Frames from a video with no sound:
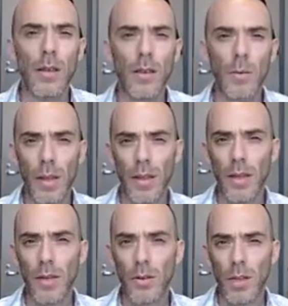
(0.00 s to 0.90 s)
So one
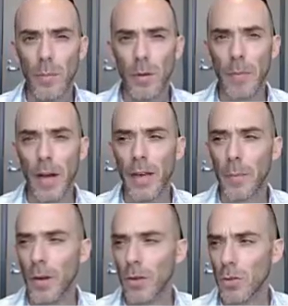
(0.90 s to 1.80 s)
thing to keep in mind
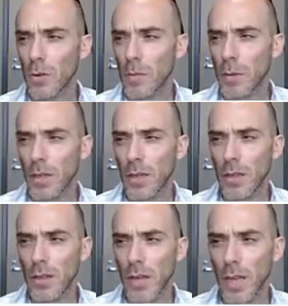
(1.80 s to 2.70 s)
about those
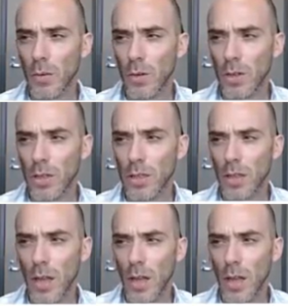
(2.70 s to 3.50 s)
particular networks